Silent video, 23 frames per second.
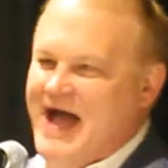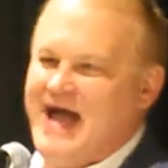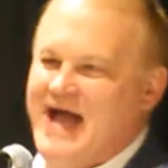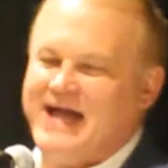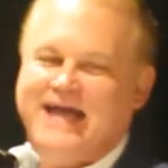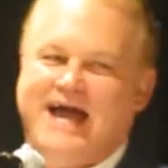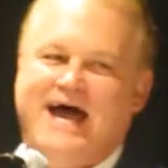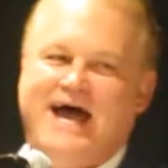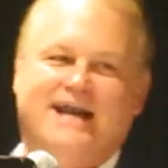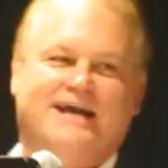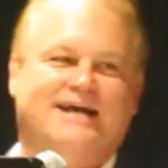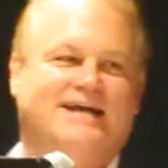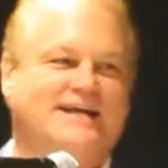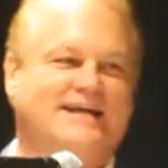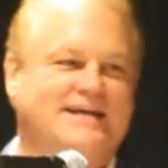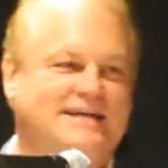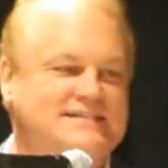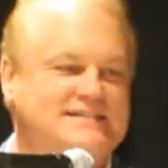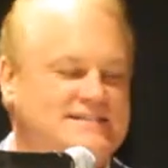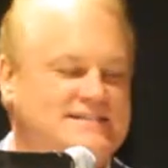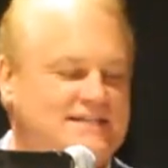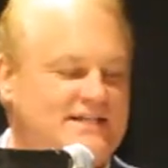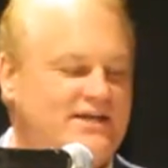back at it, it
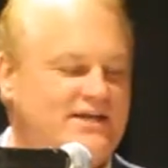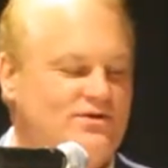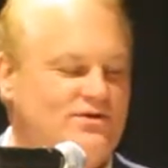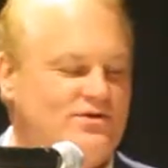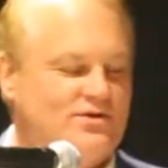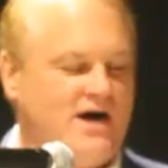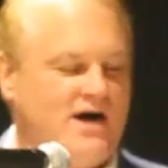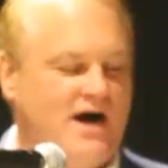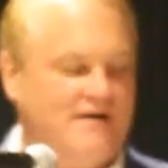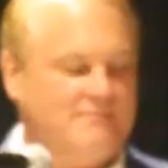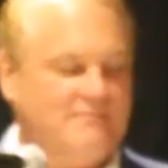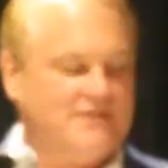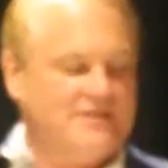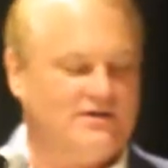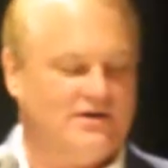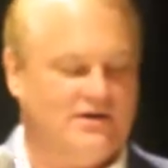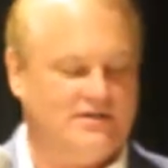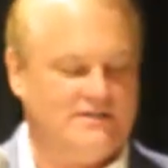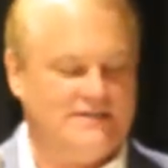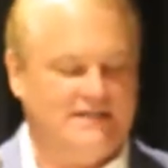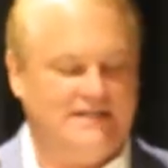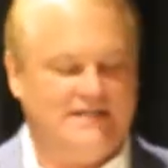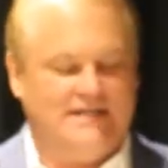is a little
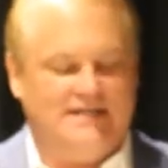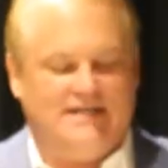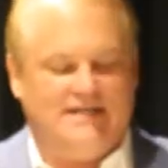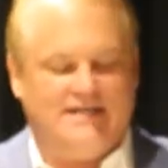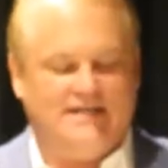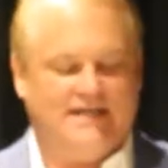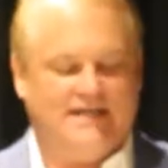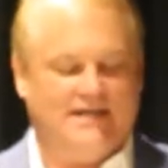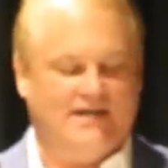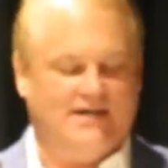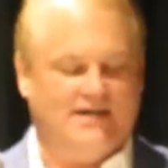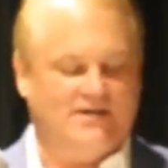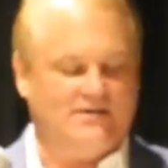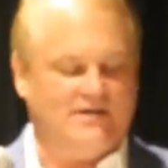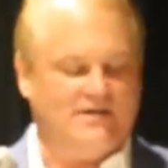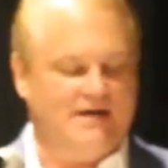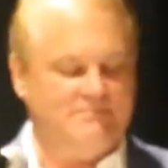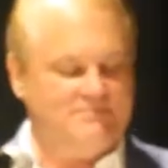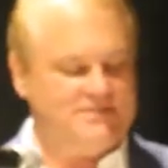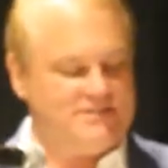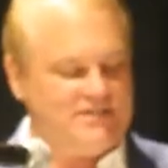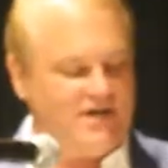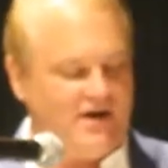comical. You know,
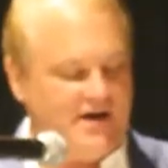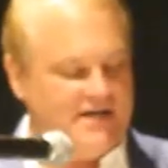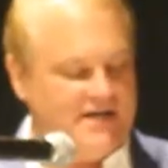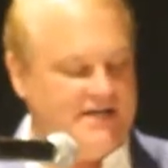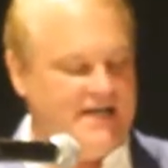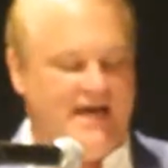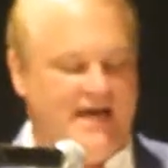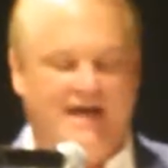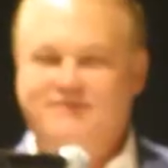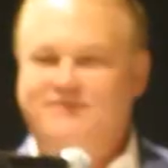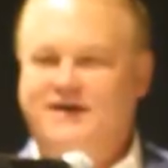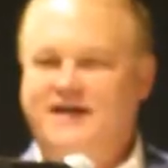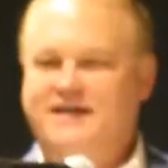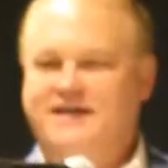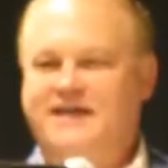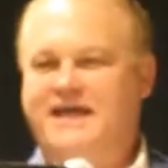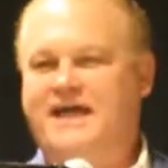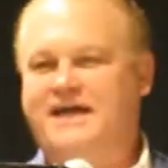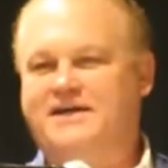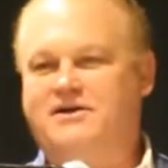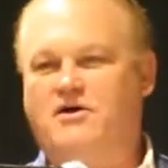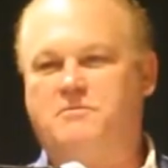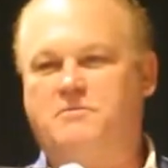I'm sorry, Dave, I
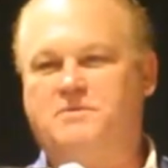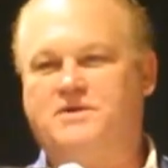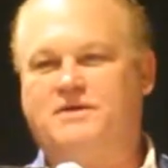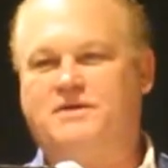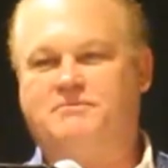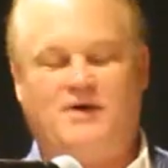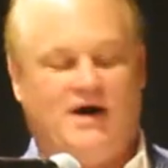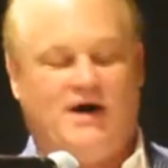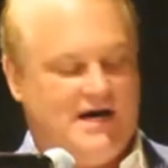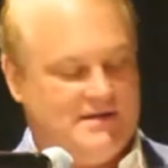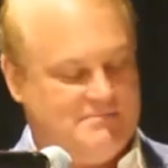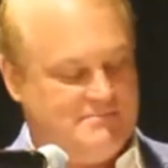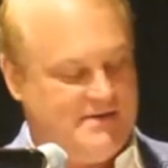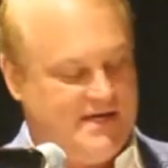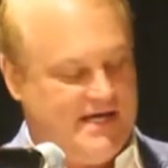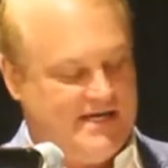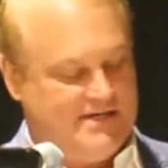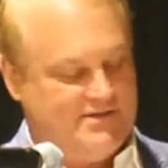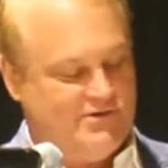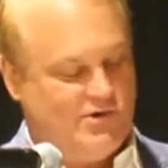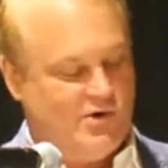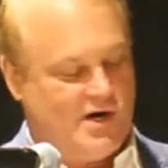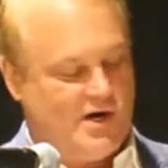can't open the pod
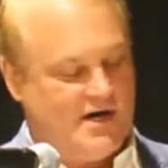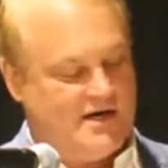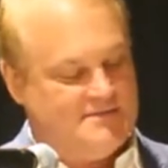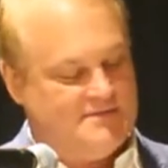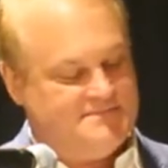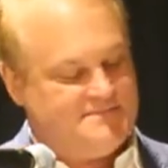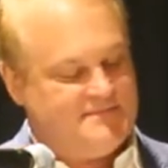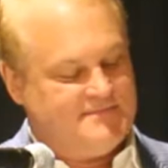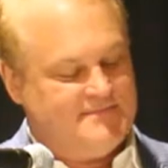bay door.